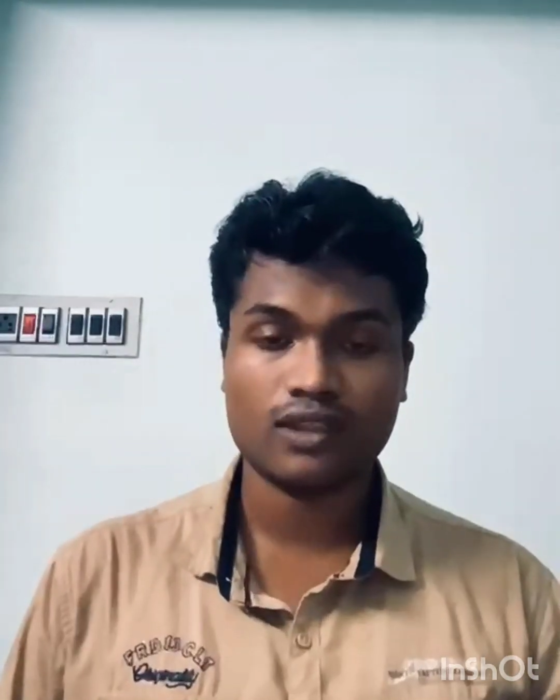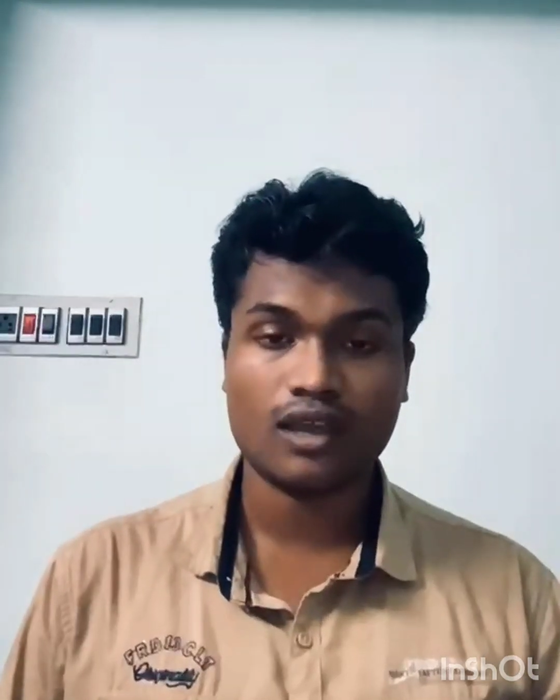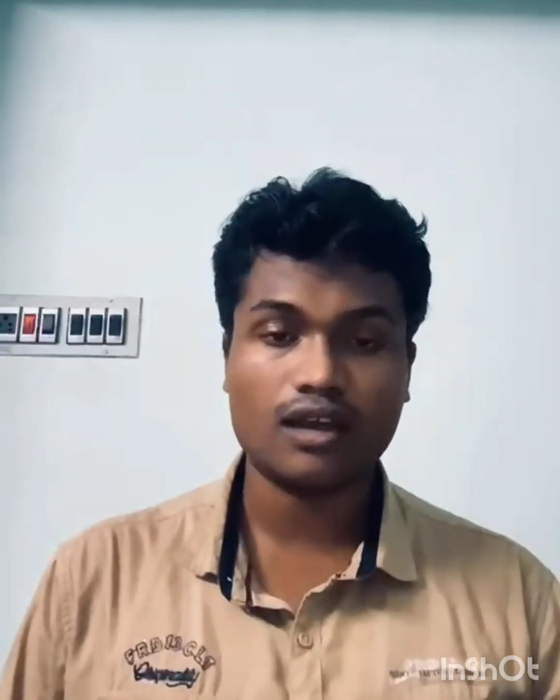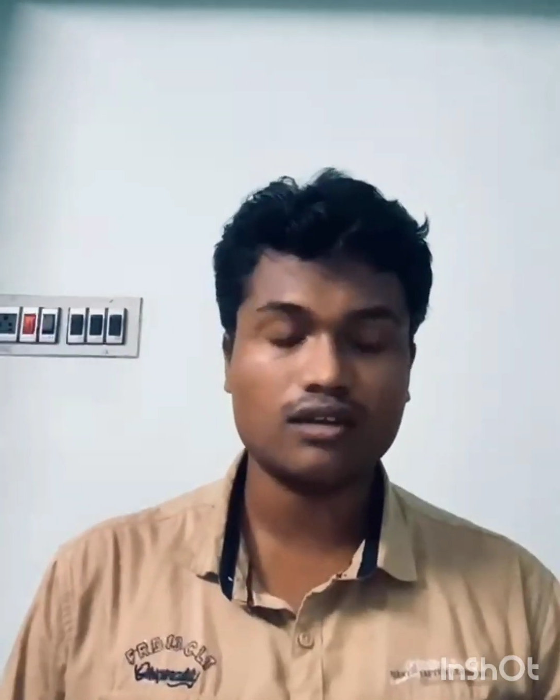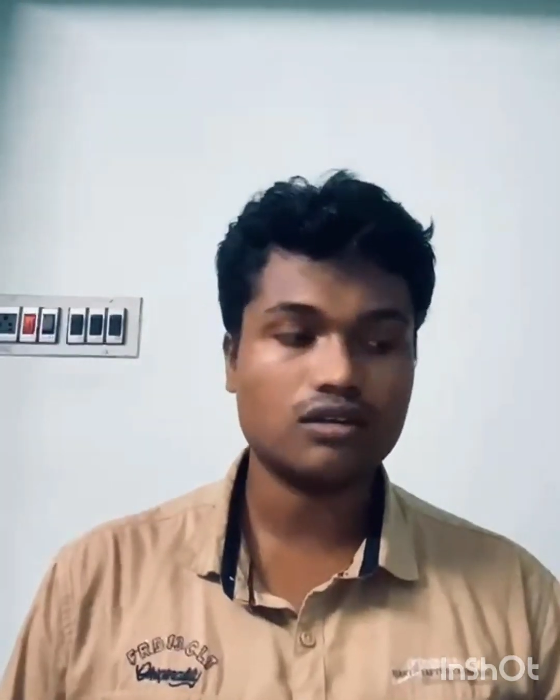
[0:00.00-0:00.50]

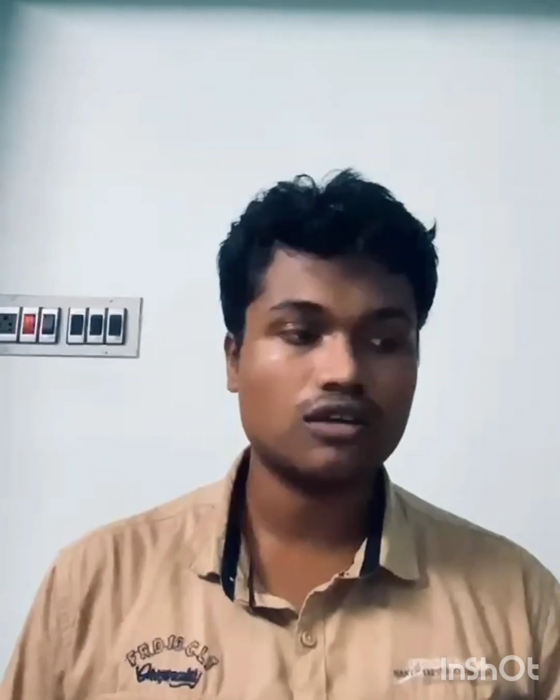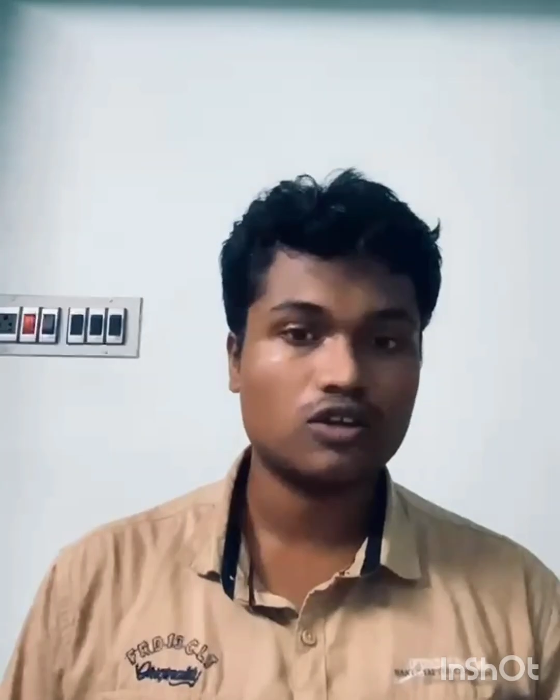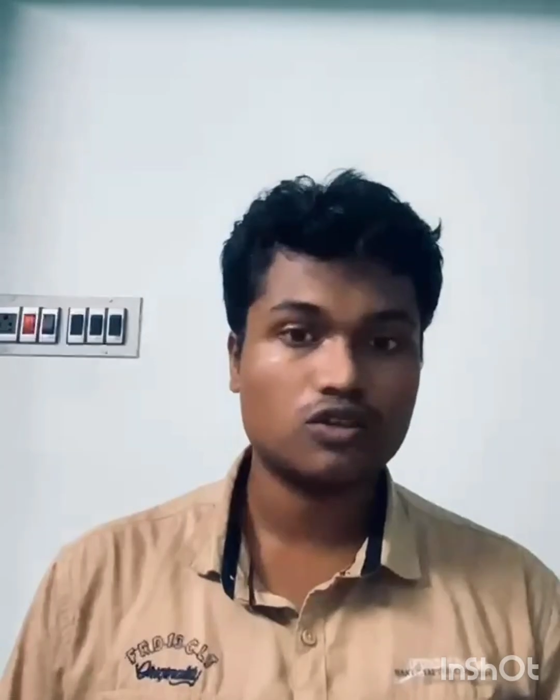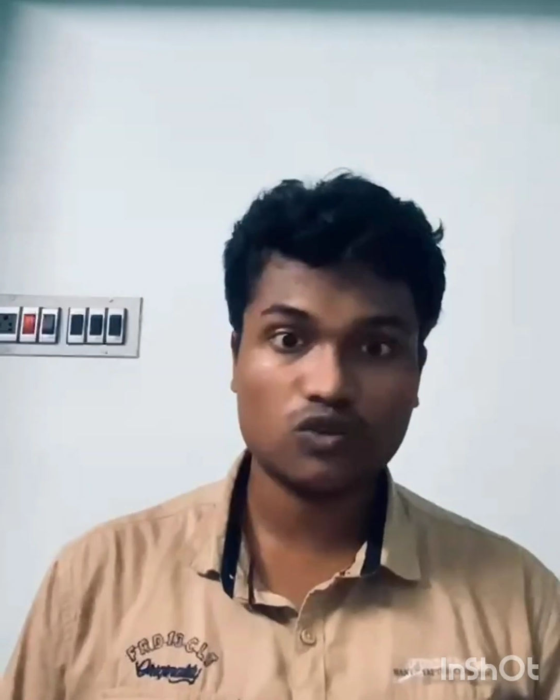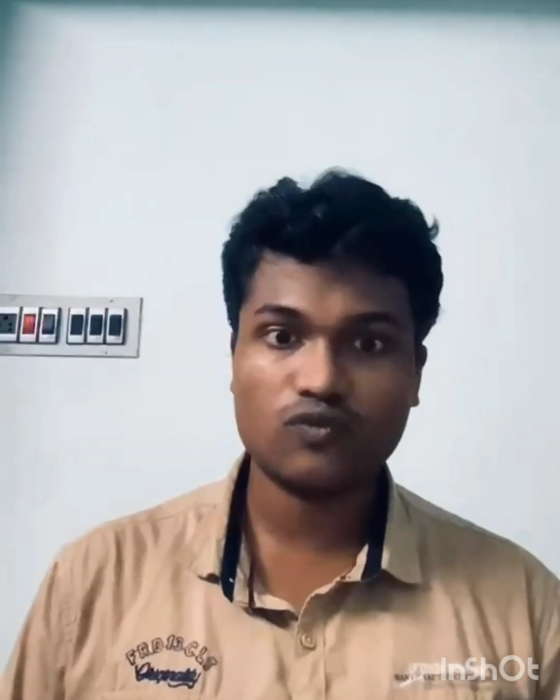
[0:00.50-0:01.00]
And
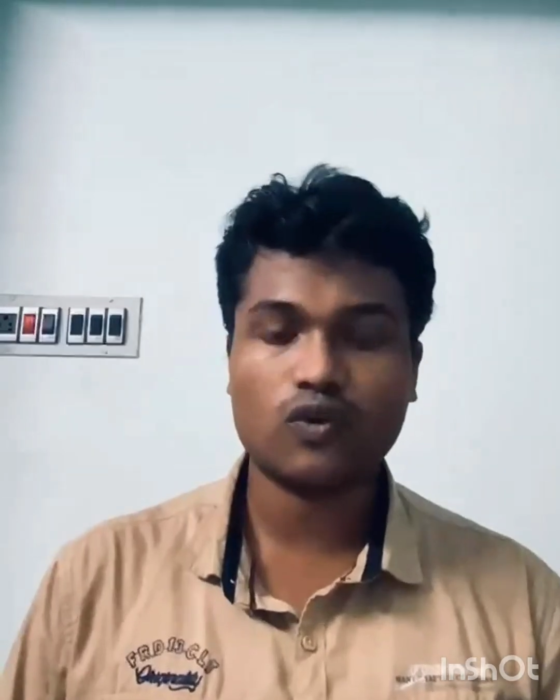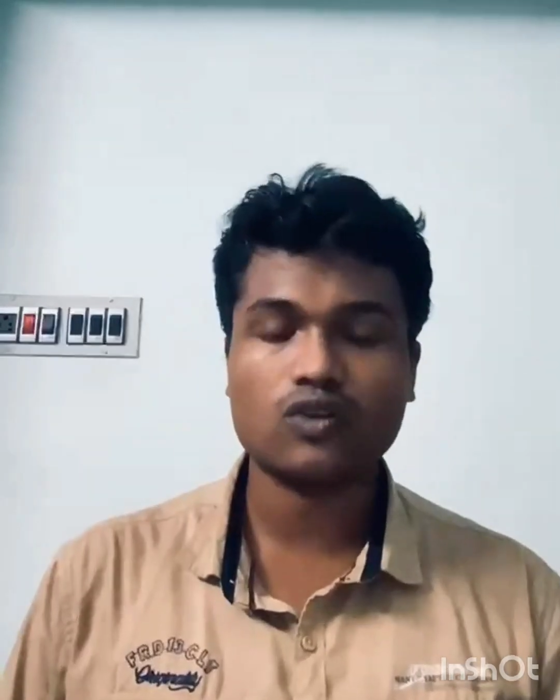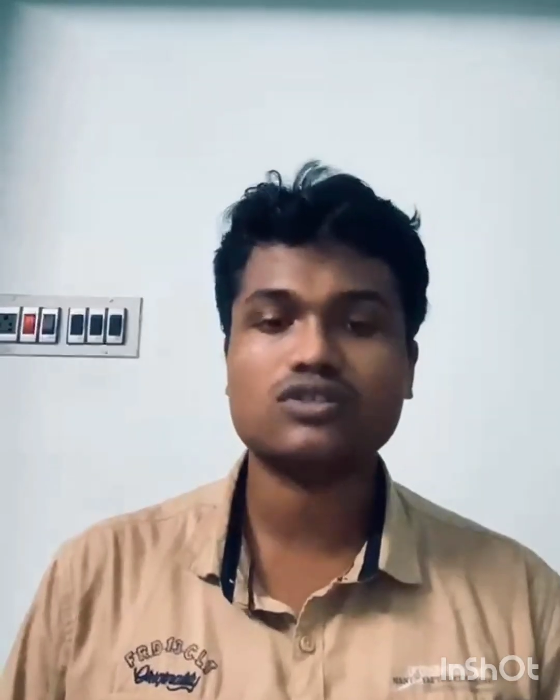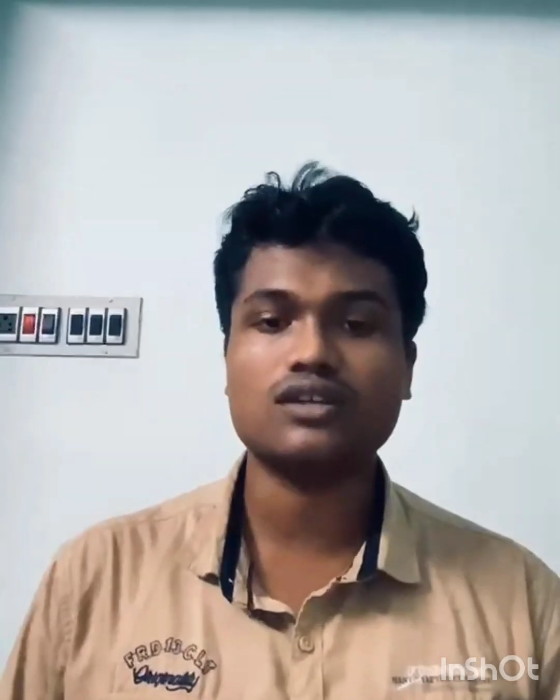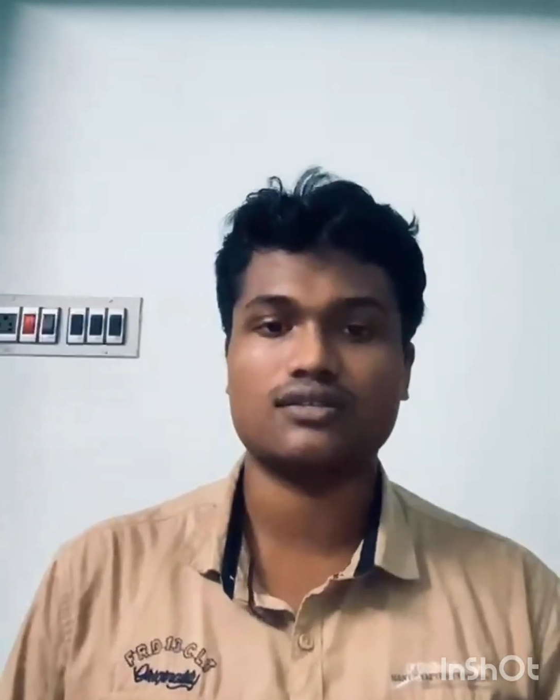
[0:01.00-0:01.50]
through
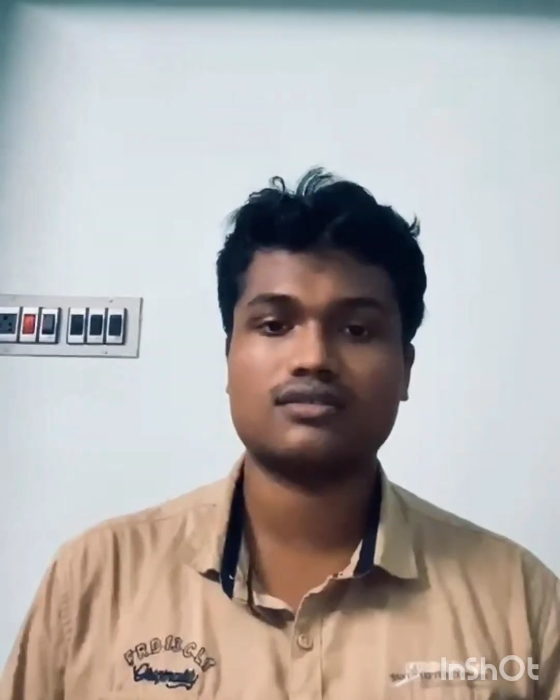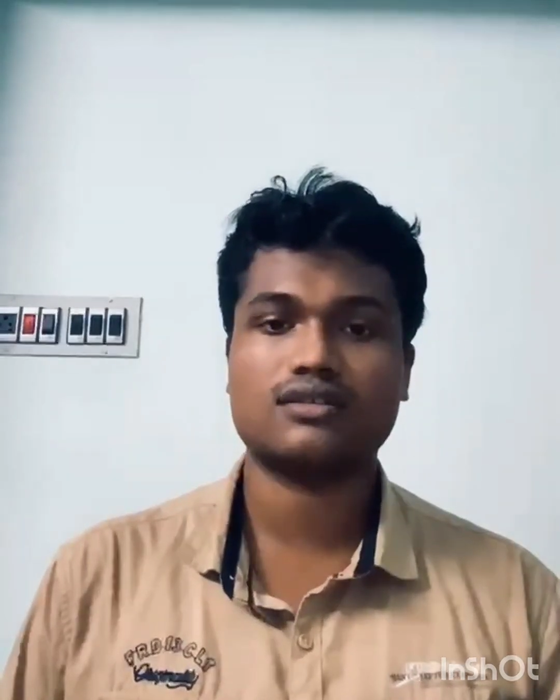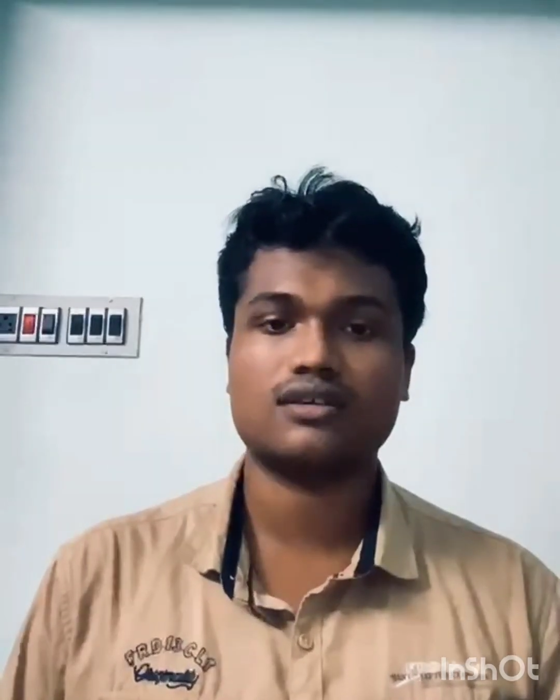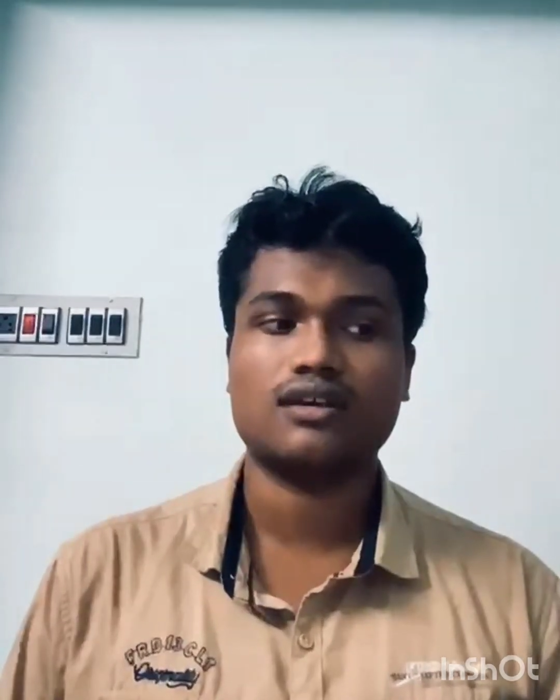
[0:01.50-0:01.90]
fossils,